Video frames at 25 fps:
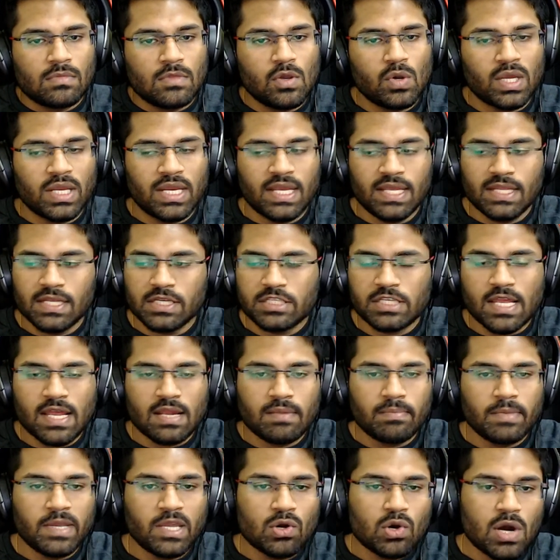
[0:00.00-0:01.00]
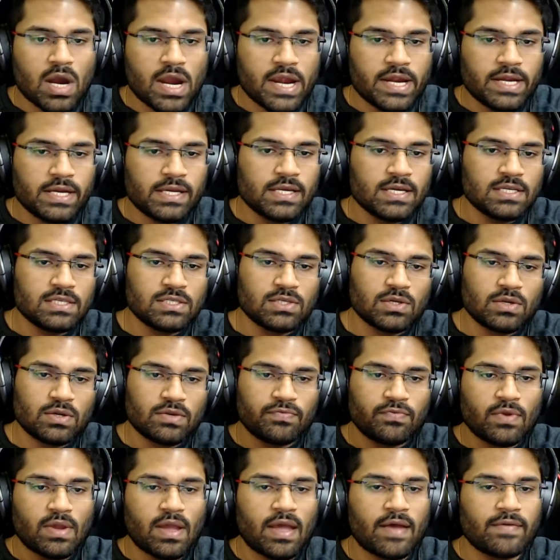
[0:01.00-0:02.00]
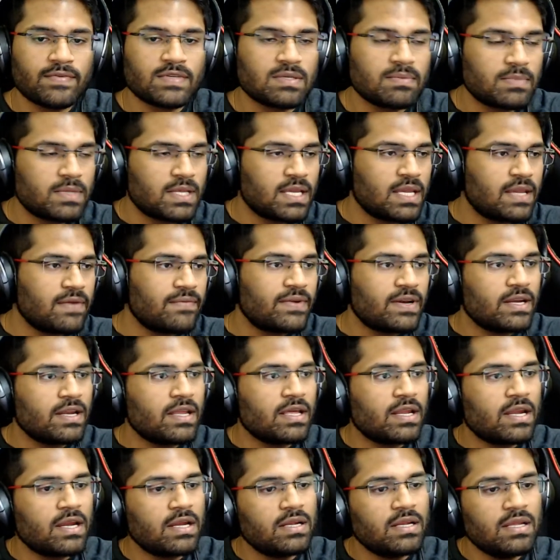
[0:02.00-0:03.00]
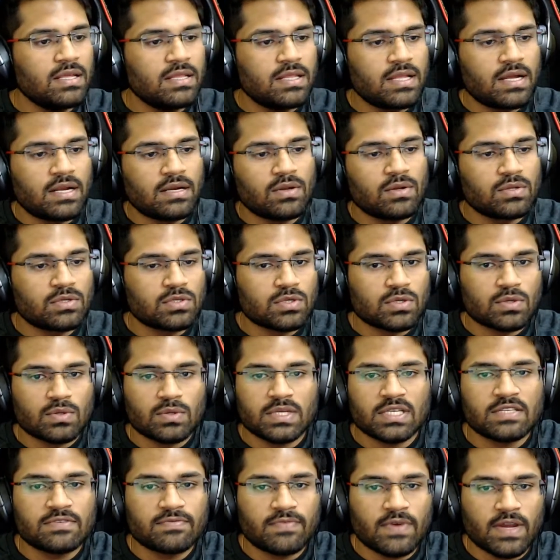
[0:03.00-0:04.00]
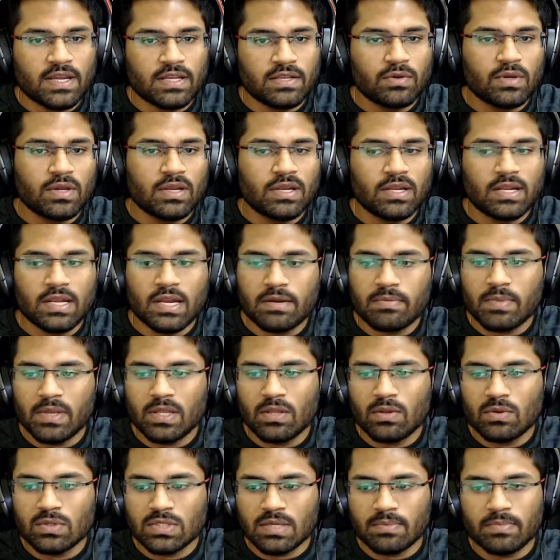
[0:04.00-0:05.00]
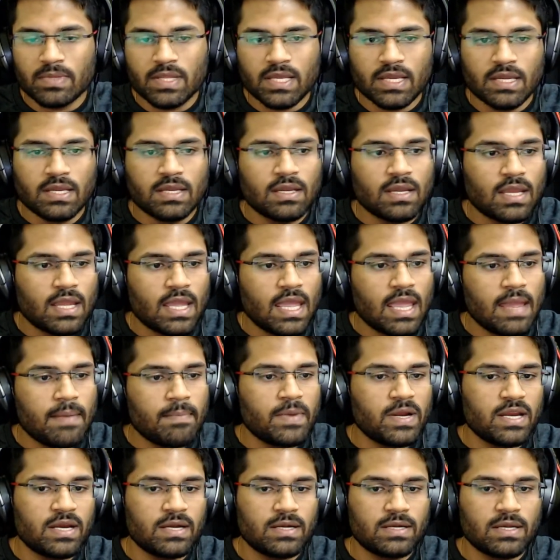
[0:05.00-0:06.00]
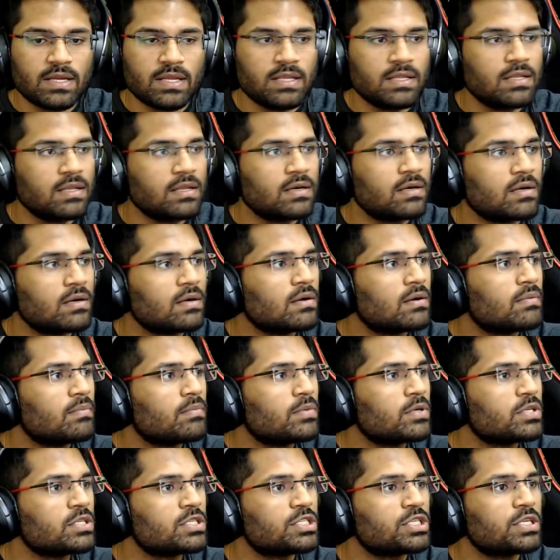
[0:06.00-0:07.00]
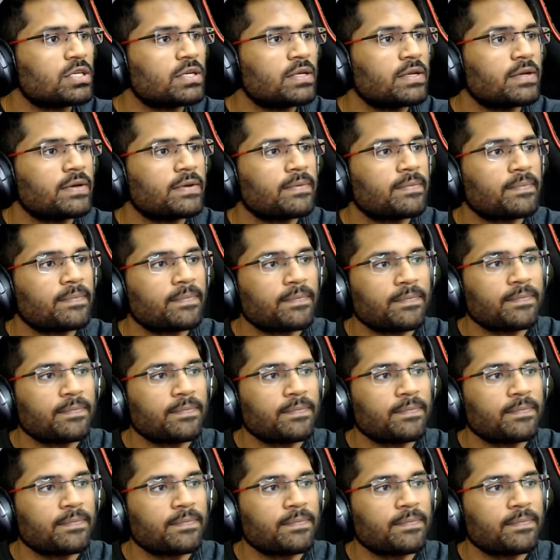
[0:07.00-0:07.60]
You can either tell me your ideas, or if you have something even directly, that also is fine. You can let me know something immediately in the position here.